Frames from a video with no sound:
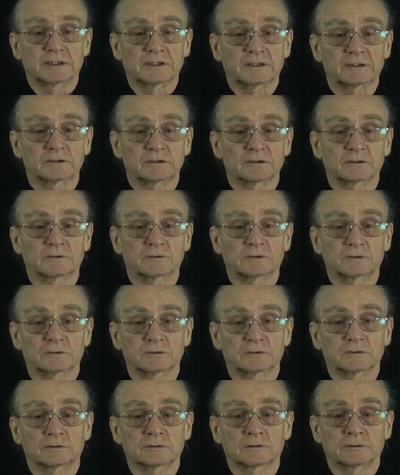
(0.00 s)
later
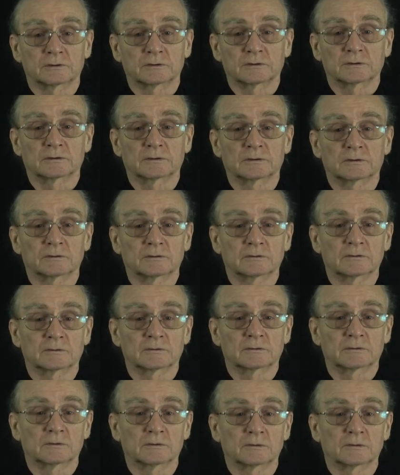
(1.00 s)
to